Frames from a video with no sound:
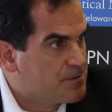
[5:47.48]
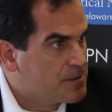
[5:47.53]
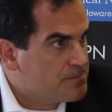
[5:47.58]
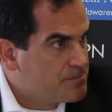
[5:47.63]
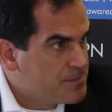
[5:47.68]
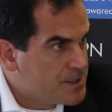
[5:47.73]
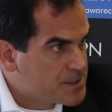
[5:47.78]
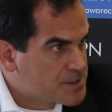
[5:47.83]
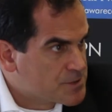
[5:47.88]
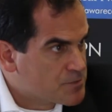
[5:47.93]

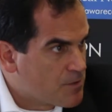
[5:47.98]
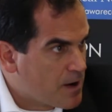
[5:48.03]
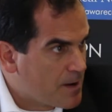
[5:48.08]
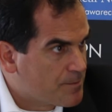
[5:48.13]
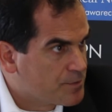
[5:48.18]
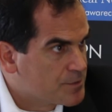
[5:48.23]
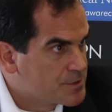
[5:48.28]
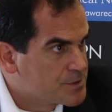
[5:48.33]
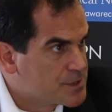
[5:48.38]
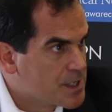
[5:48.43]
been
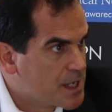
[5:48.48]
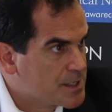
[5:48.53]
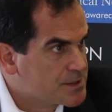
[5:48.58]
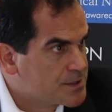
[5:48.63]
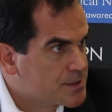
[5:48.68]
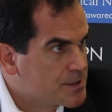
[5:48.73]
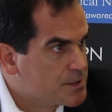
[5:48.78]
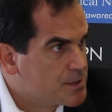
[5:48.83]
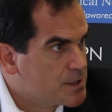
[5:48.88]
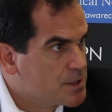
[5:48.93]

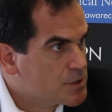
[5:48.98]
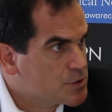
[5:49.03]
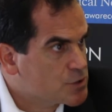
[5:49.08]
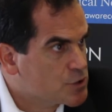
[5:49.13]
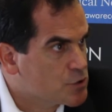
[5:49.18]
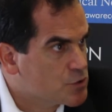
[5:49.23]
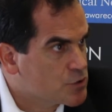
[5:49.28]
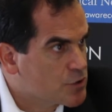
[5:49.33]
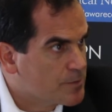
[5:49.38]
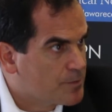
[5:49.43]
misrepresented
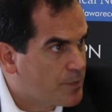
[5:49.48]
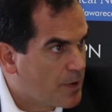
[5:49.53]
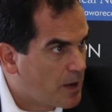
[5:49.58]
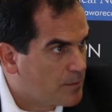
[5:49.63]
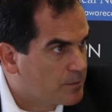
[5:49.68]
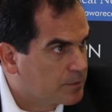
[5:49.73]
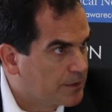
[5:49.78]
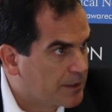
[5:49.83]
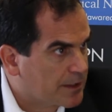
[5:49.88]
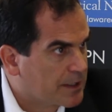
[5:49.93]
to the
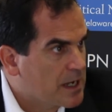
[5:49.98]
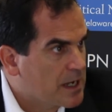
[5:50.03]
public.